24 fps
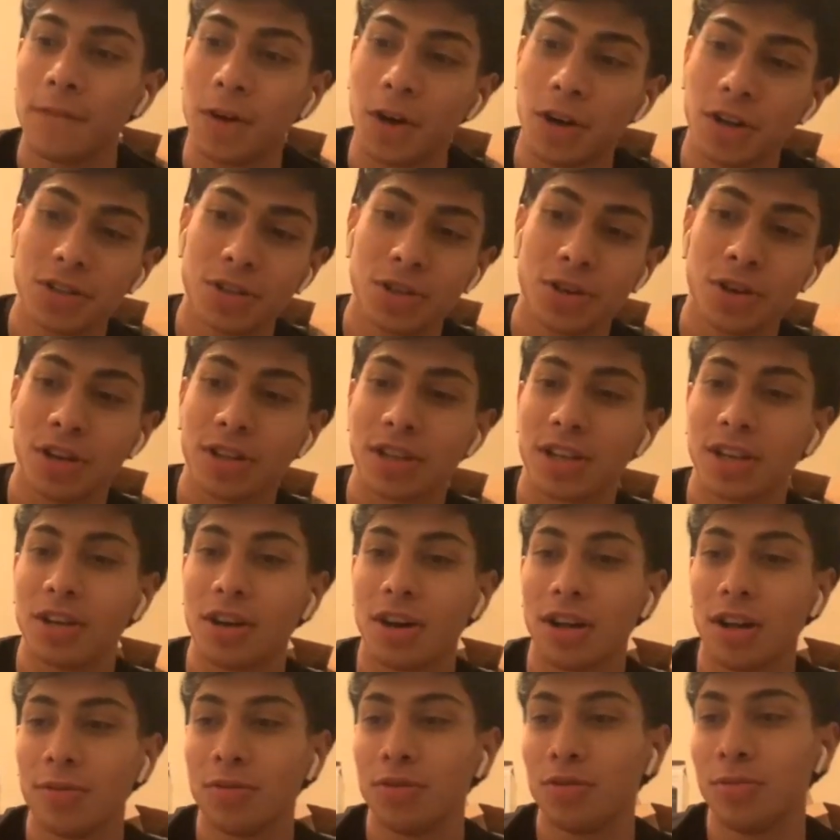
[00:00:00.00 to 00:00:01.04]
Also got the
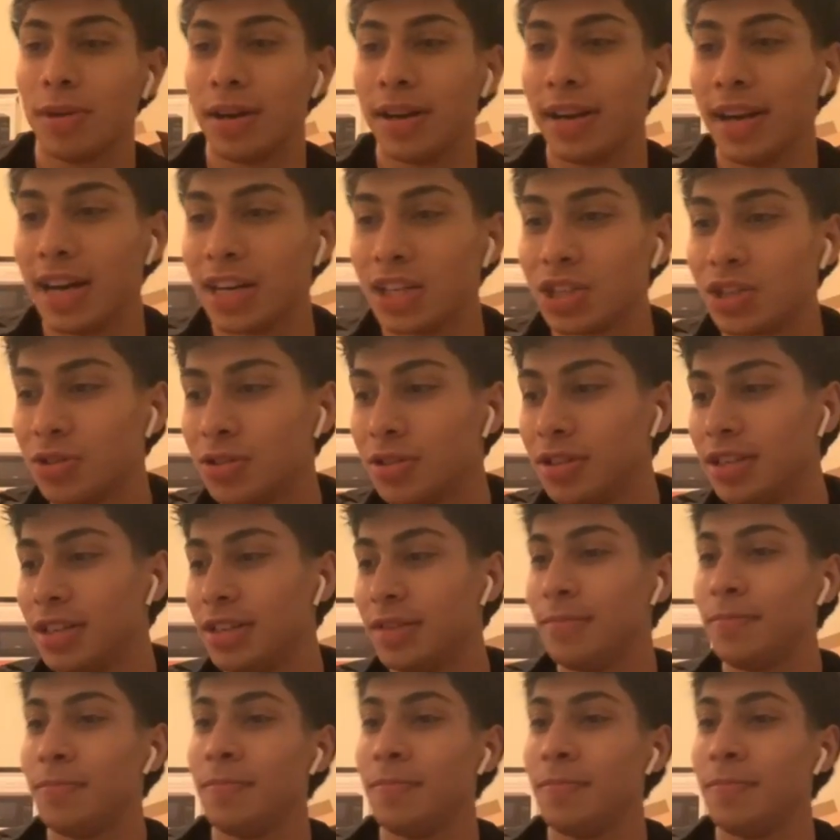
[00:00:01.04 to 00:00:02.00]
call to my national team.